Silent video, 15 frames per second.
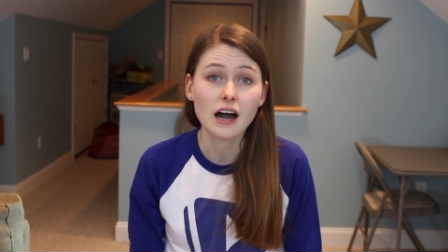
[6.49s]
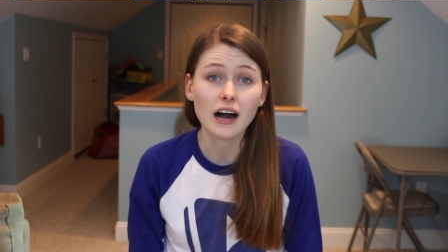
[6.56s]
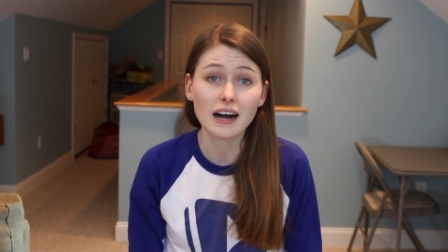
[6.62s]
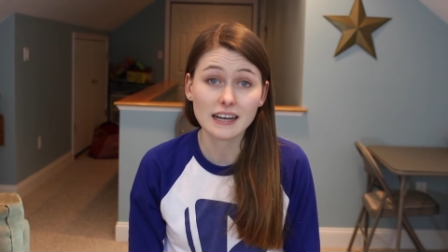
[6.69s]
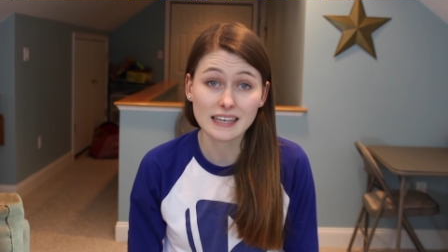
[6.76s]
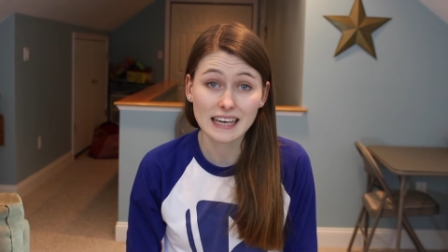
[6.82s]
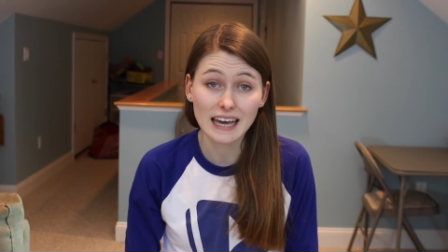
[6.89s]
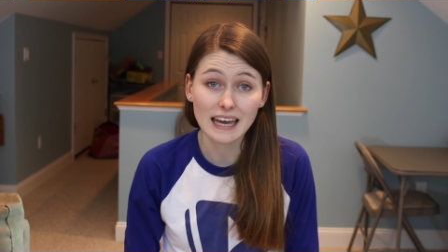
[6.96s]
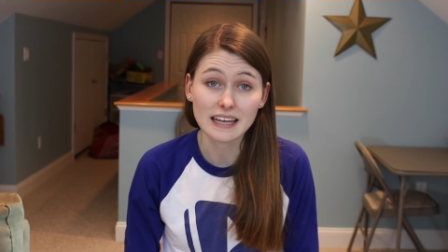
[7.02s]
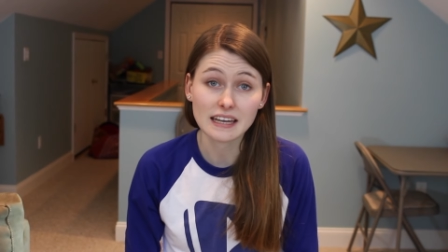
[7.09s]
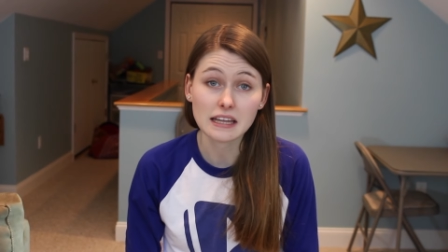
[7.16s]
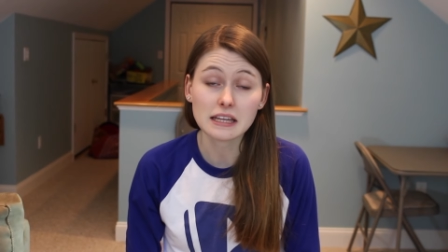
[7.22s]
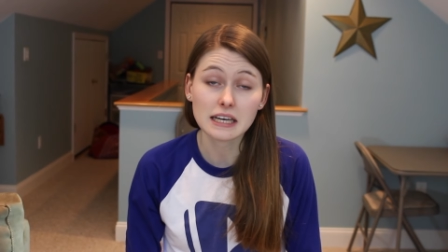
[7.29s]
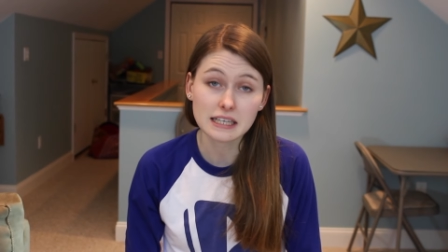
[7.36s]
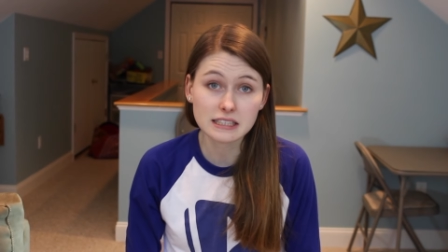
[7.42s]

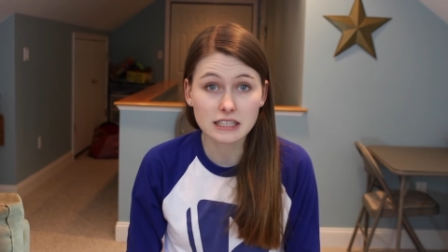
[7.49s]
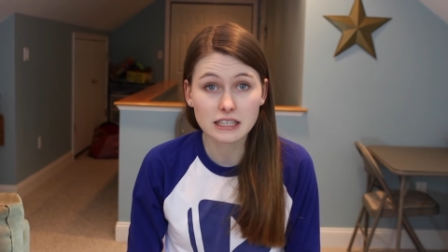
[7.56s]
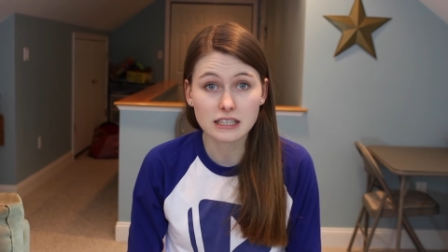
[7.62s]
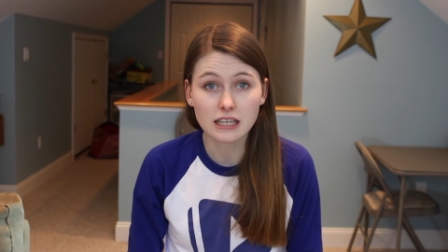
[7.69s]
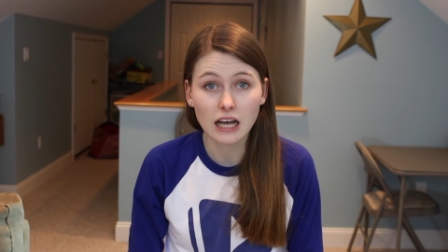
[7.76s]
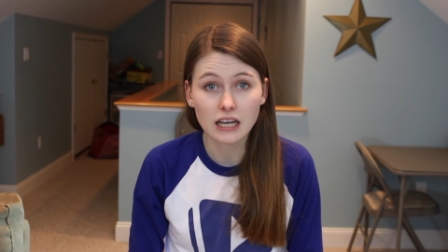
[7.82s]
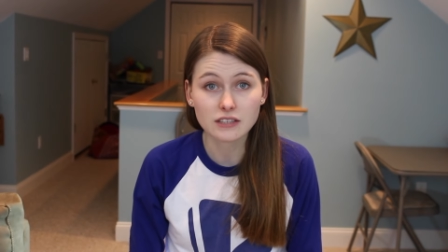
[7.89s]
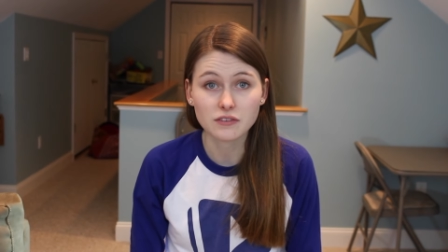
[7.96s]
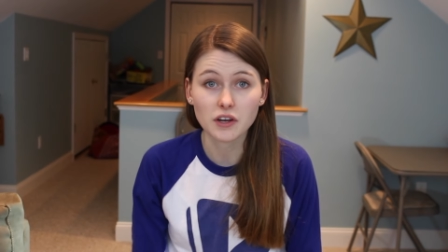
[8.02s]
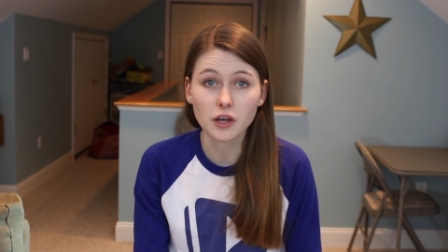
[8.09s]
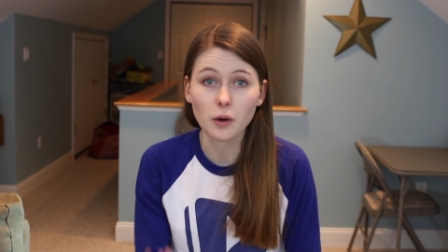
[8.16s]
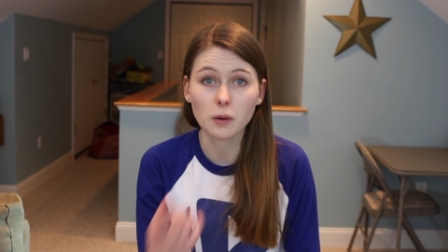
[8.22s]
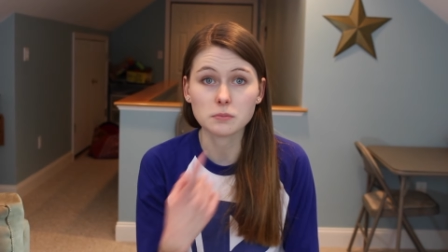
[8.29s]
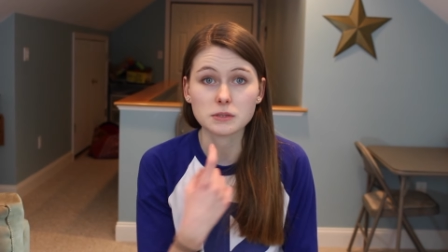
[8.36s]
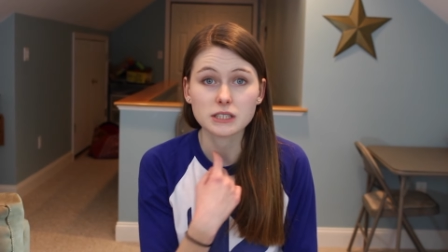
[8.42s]
Again, like I said in the last
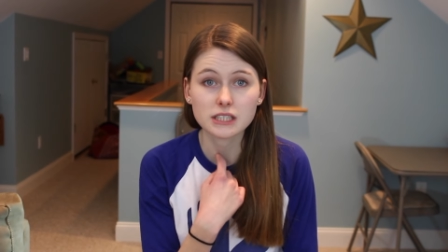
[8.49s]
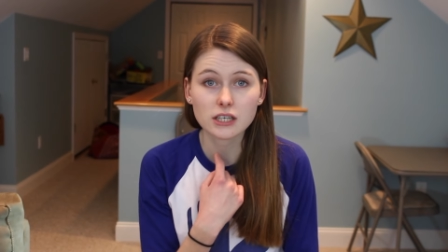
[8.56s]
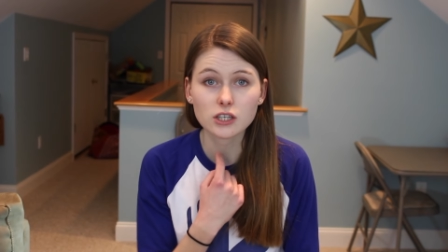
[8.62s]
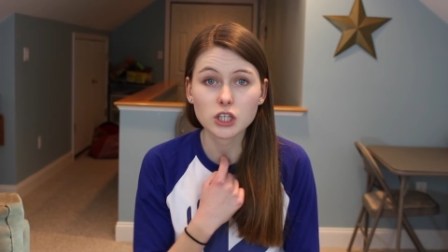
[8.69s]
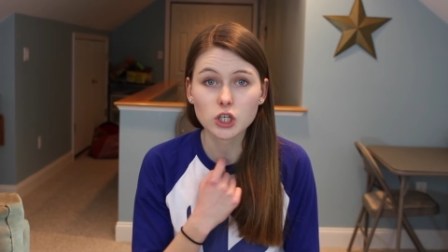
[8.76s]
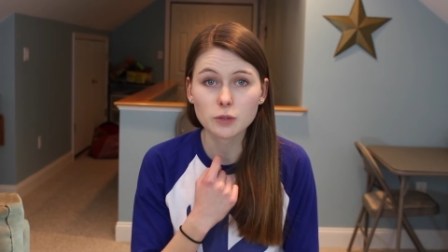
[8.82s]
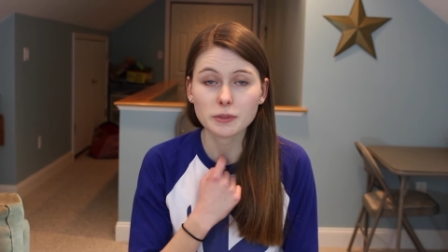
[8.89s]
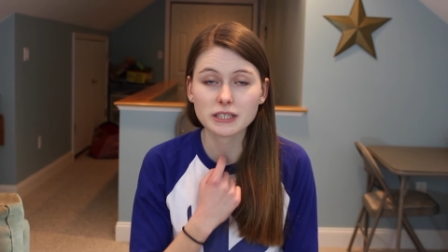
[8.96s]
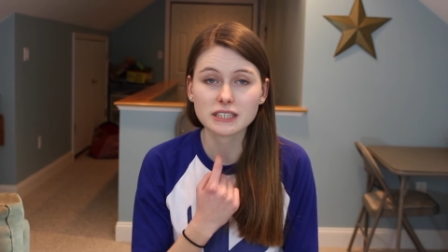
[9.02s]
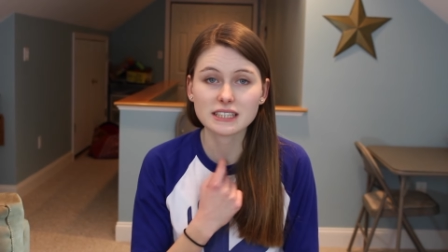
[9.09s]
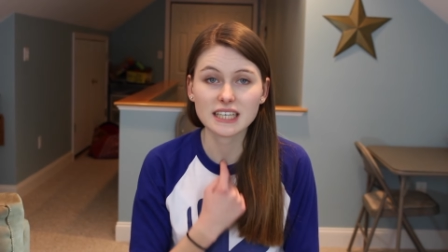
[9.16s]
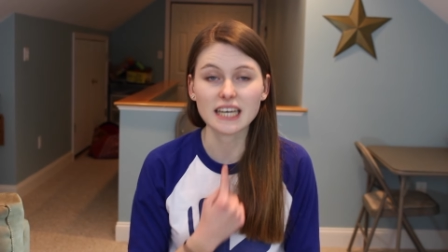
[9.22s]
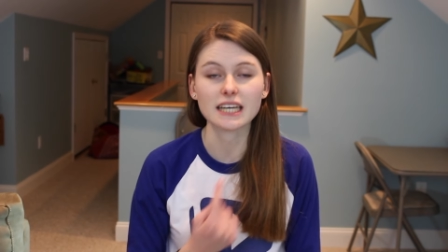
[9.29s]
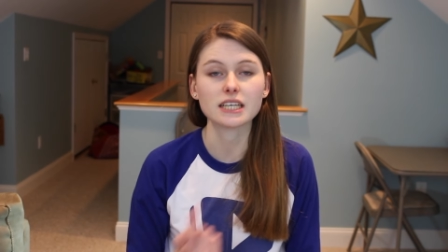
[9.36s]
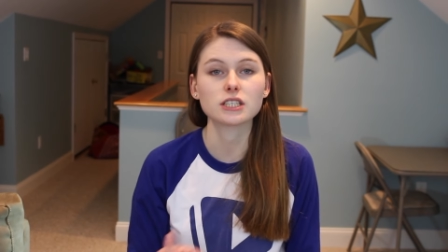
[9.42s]
video, I'm still a little bit
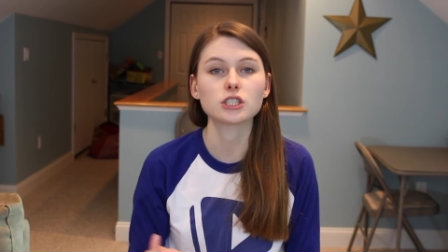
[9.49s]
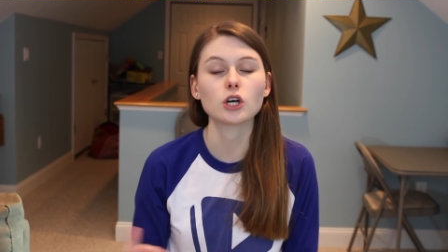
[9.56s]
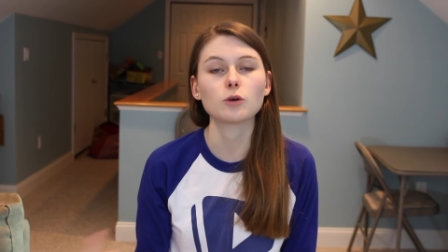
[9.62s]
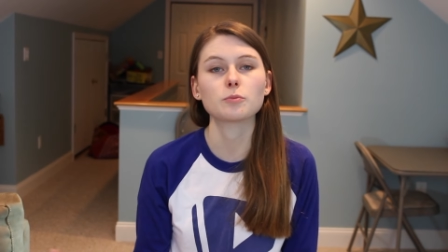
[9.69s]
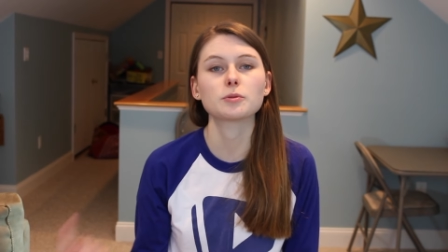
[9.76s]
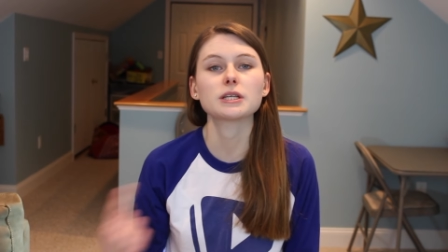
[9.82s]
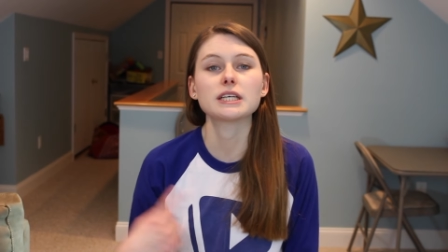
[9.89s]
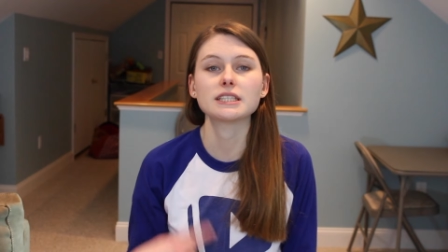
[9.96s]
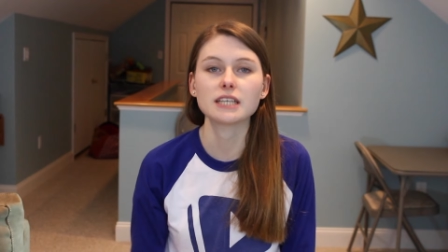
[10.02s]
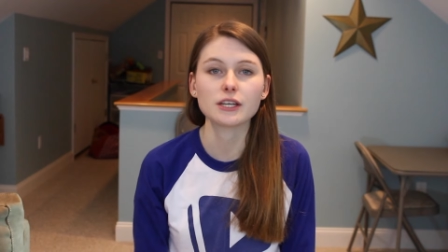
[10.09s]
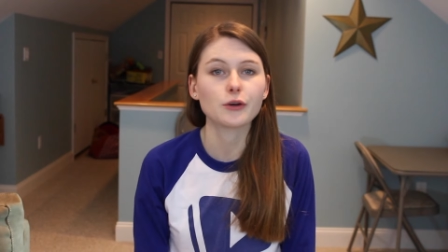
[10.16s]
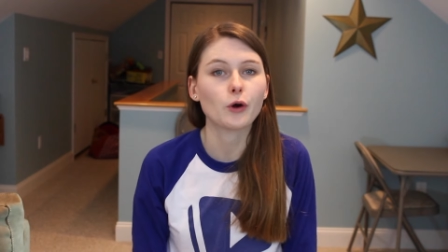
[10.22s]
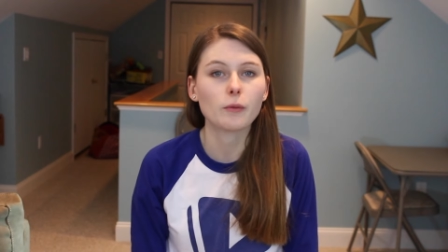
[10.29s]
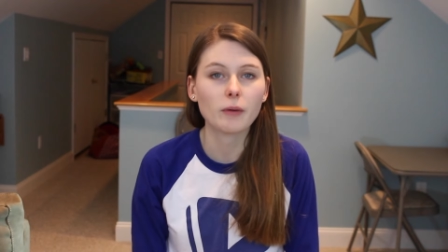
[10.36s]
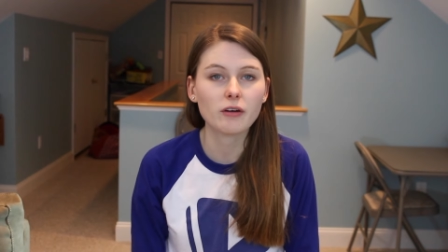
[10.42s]
sick, so please
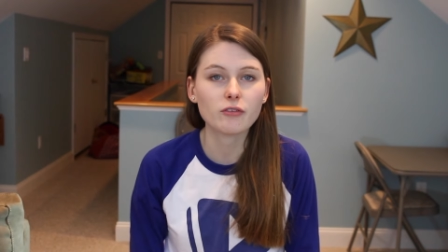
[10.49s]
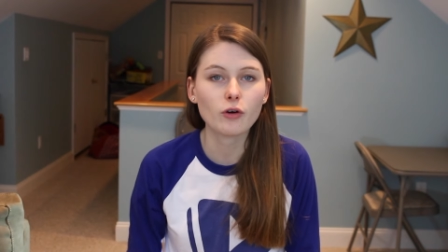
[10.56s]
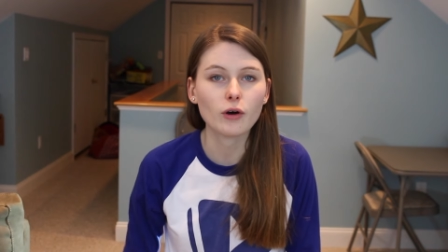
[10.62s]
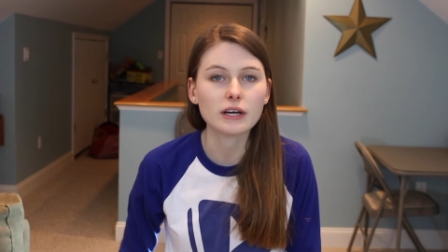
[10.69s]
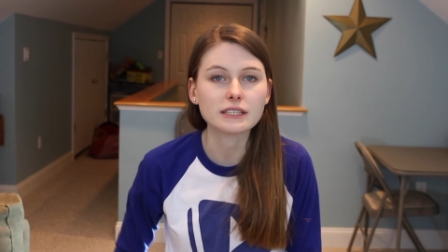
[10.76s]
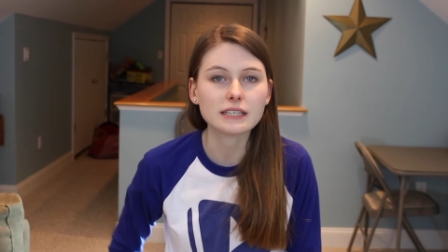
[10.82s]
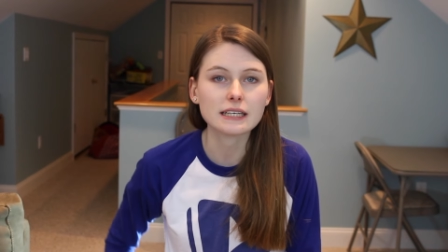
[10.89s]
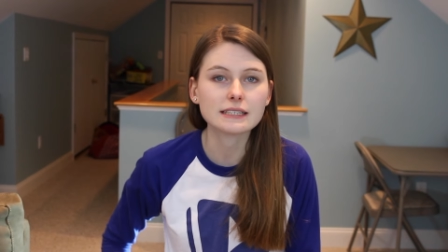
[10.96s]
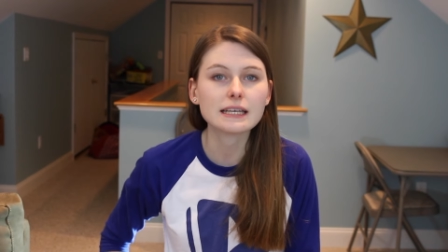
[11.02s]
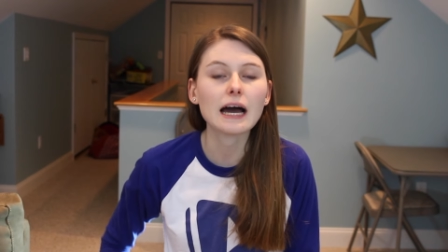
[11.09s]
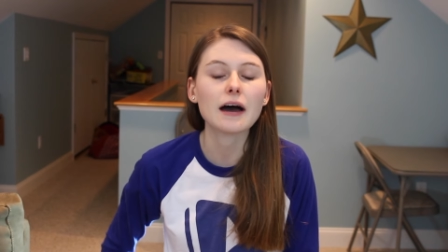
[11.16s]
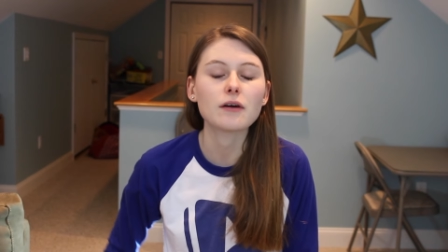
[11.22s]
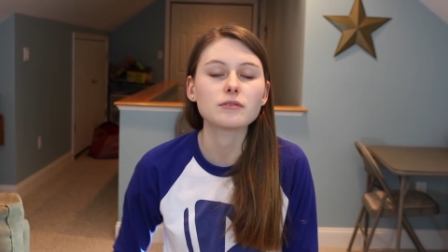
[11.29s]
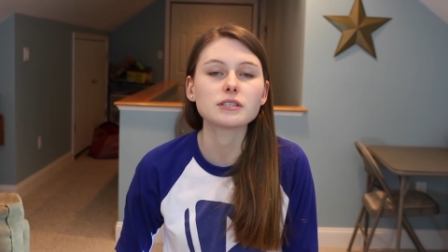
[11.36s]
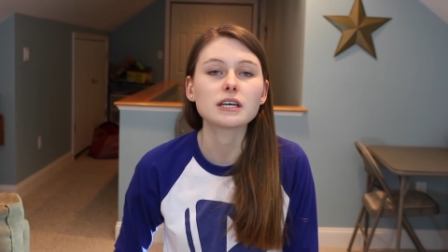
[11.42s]
ignore my voice. I
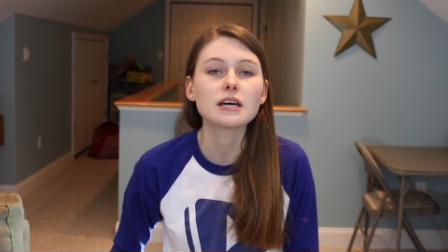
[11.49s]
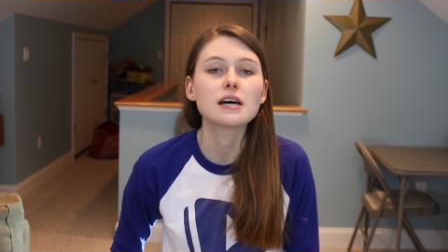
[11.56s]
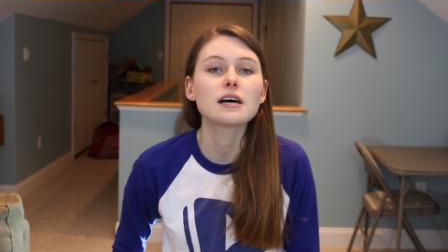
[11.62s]
sound